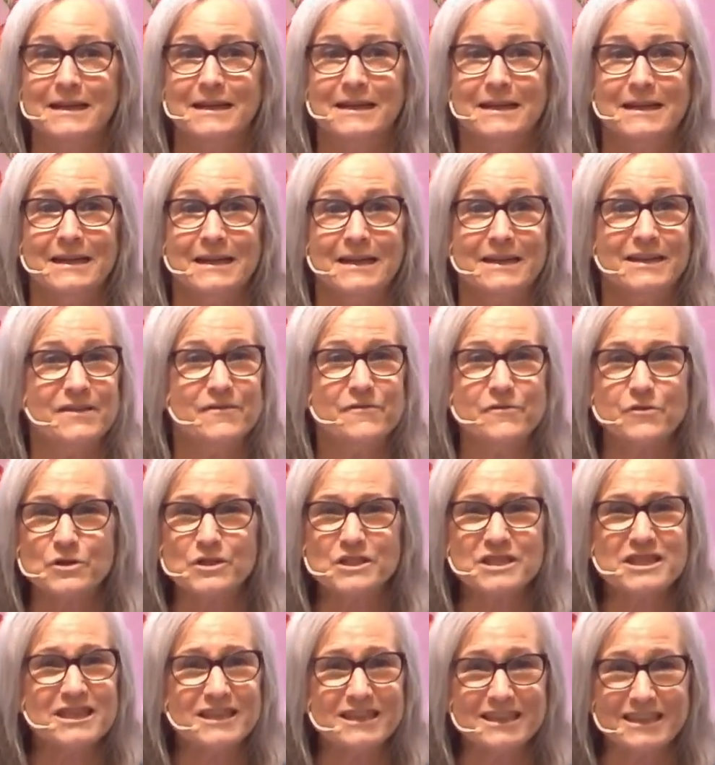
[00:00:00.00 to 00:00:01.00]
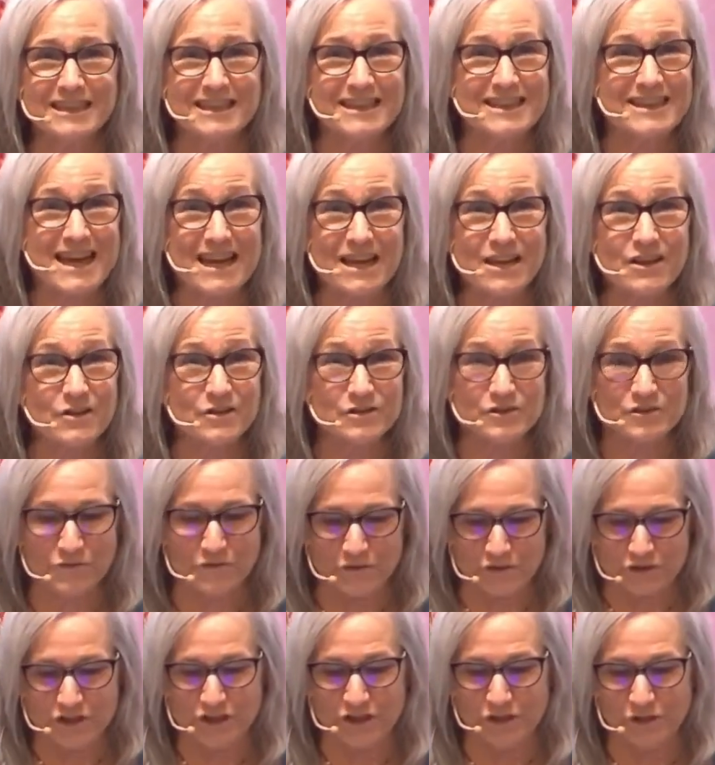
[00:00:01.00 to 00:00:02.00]
And unfortunately, that goes for
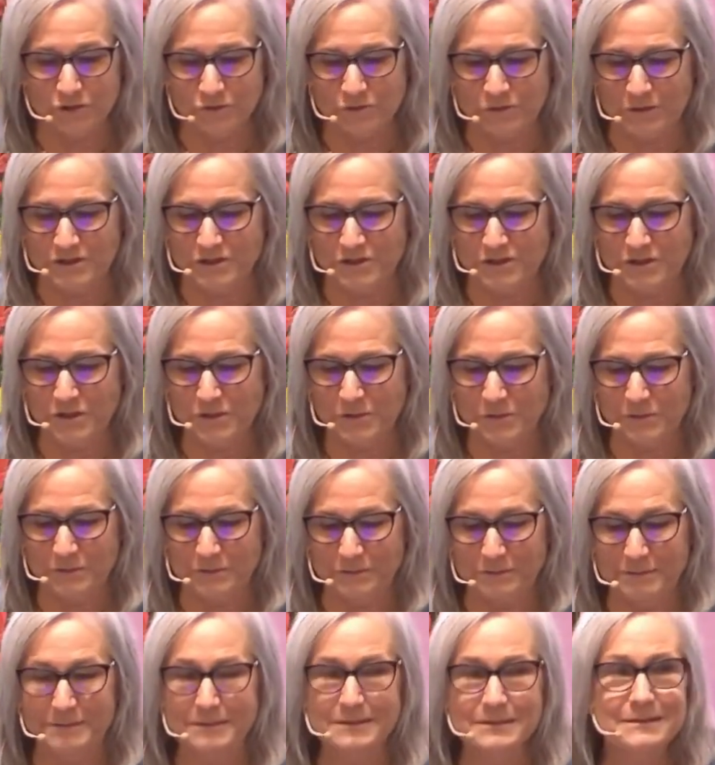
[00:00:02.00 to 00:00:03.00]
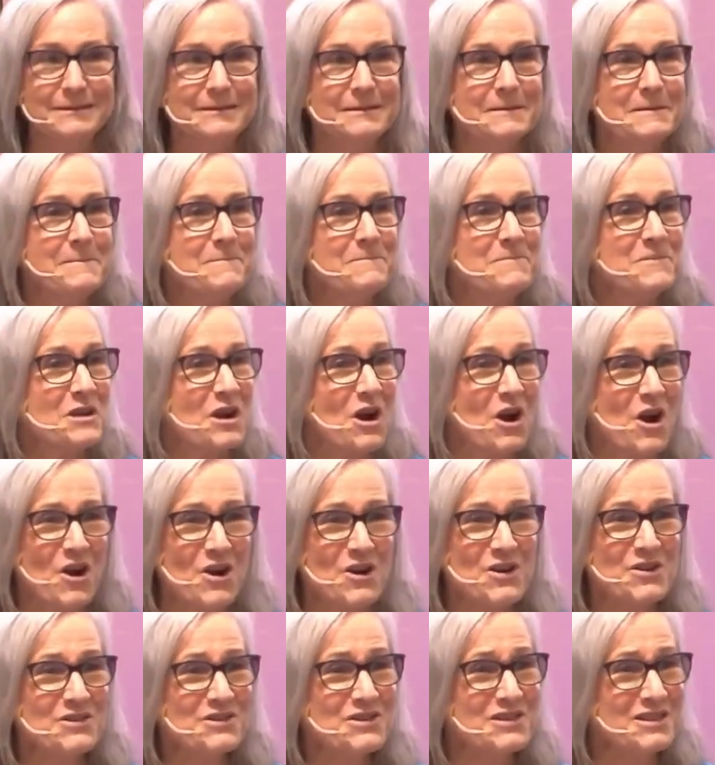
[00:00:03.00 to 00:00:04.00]
children too.
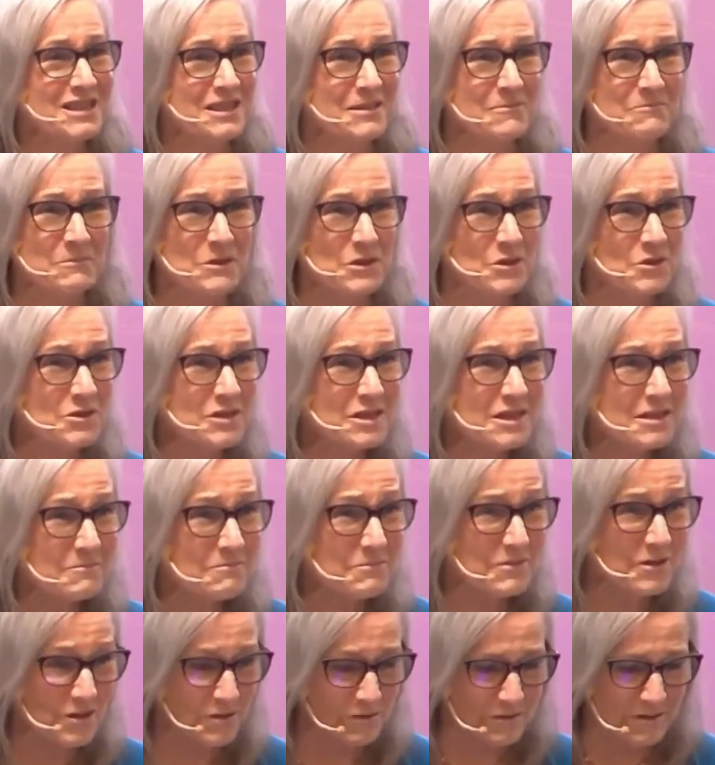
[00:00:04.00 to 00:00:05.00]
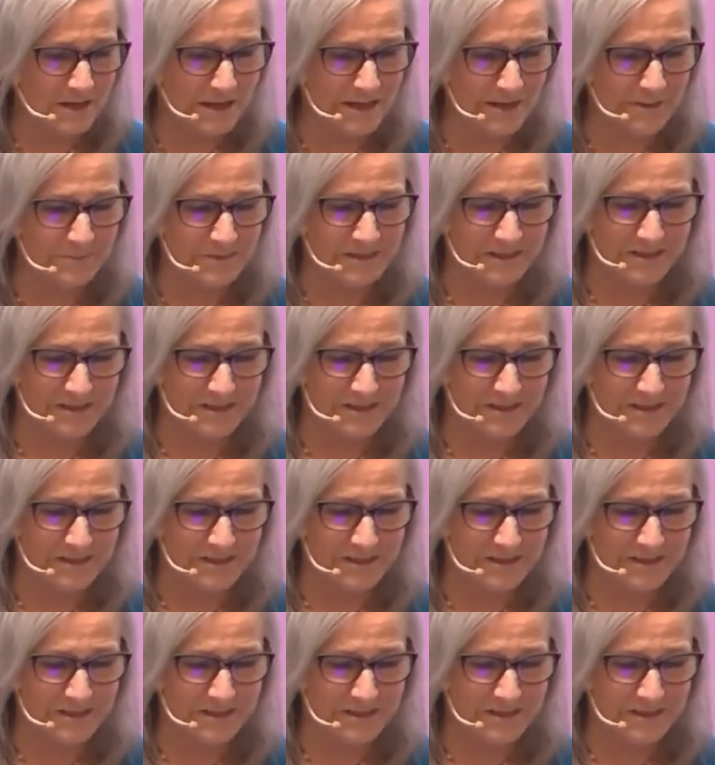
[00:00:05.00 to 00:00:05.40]
Arts and music programs in